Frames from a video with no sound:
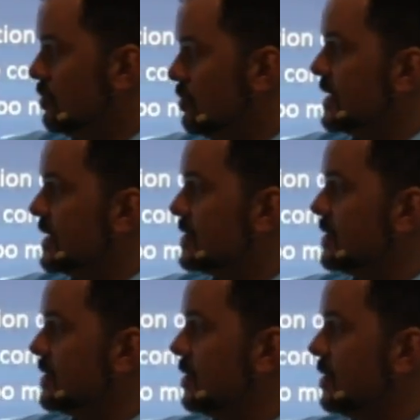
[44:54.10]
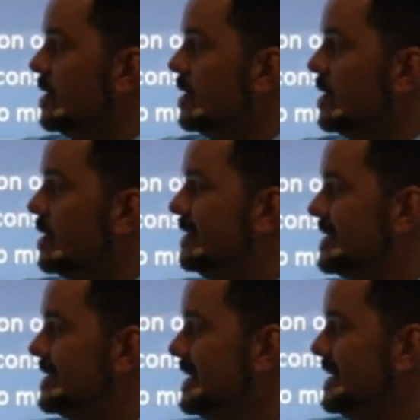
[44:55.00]
that's the
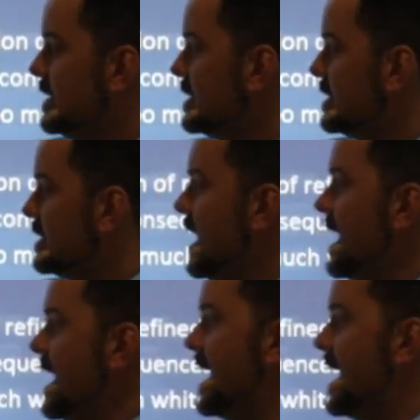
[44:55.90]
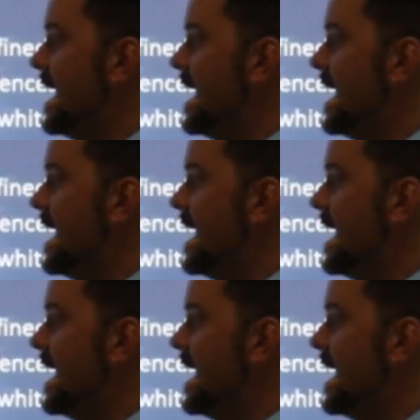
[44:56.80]
diseases, and